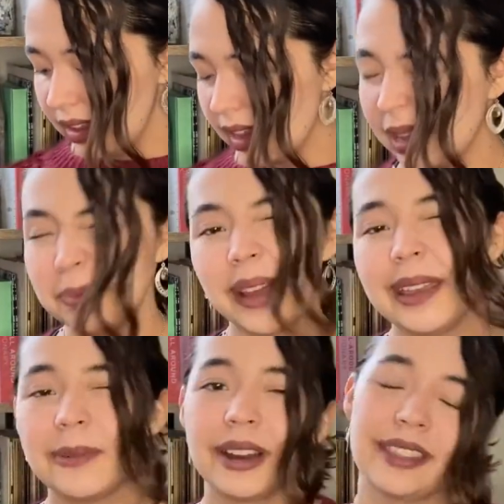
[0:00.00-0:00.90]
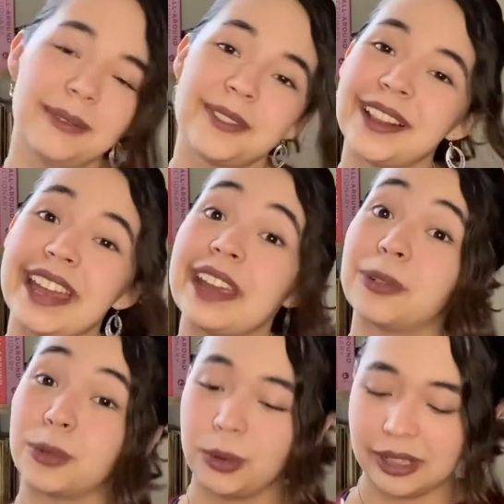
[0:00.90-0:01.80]
I might wear them for like
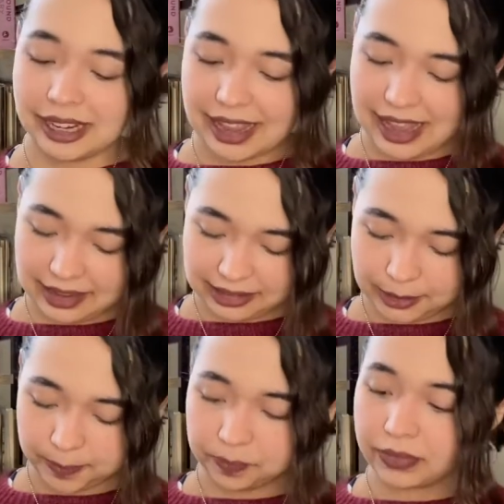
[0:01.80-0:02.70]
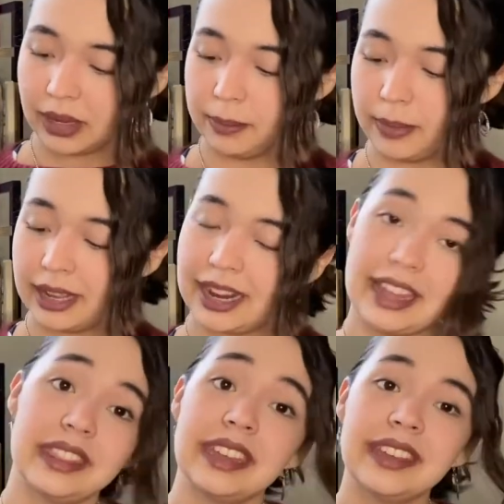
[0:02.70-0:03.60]
Rudy days, but I
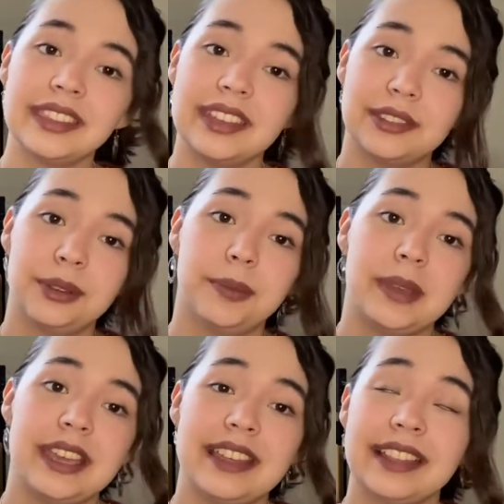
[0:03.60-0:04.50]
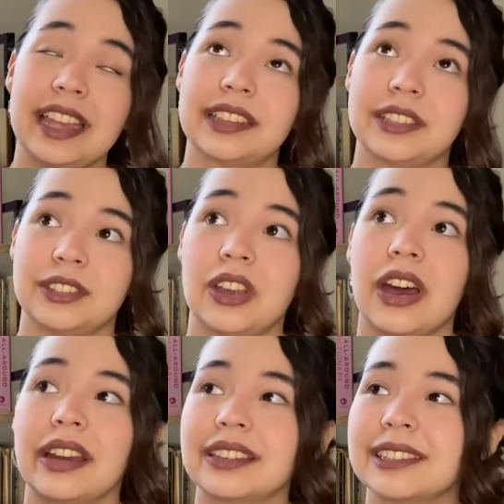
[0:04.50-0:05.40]
think these will be like the
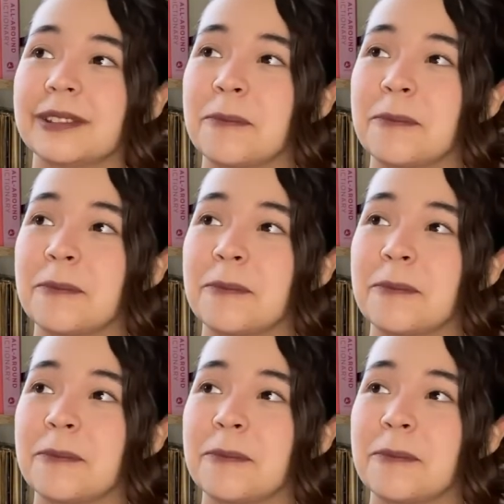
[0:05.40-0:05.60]
socks